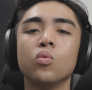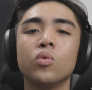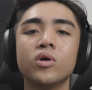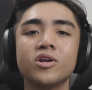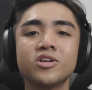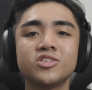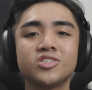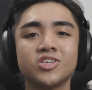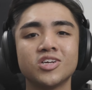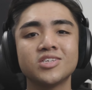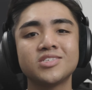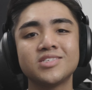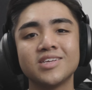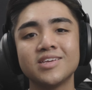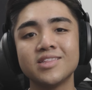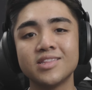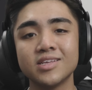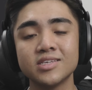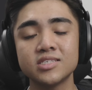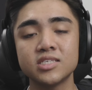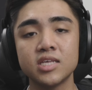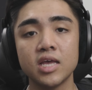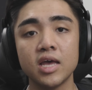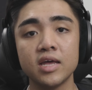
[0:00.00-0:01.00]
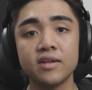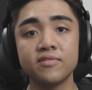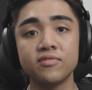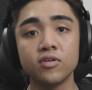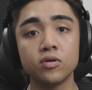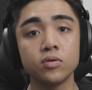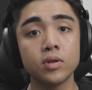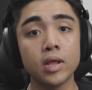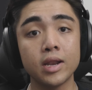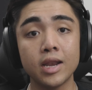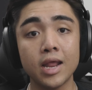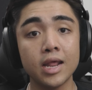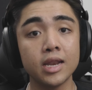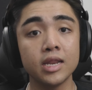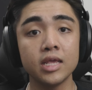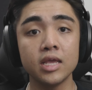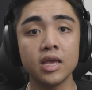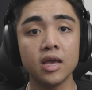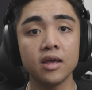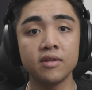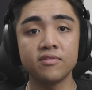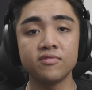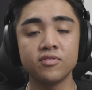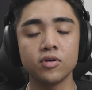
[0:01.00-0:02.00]
When adjusting this headphone and any
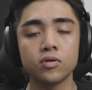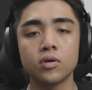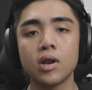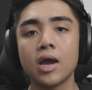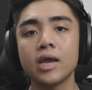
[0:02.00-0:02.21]
headphone,